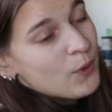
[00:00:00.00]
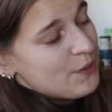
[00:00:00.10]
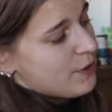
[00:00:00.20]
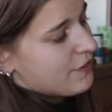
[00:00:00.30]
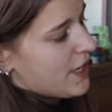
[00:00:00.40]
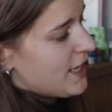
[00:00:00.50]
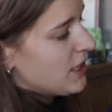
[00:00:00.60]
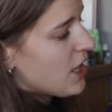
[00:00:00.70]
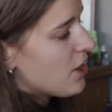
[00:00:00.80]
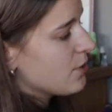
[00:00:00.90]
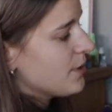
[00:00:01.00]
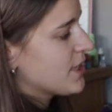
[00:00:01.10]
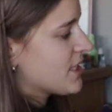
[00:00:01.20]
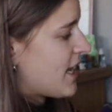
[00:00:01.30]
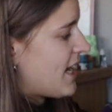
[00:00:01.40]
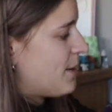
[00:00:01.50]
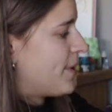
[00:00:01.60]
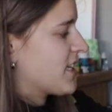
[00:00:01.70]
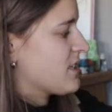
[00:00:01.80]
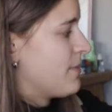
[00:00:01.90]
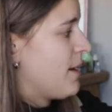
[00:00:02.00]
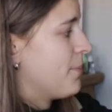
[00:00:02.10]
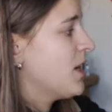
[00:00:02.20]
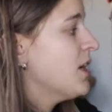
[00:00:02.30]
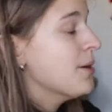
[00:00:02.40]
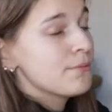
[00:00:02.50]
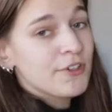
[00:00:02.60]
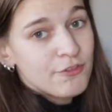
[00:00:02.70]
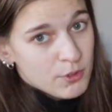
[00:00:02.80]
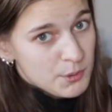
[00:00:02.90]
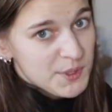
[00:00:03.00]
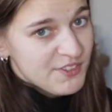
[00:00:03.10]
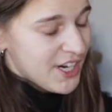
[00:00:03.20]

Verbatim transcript: We were running low. Decided to pick some up before we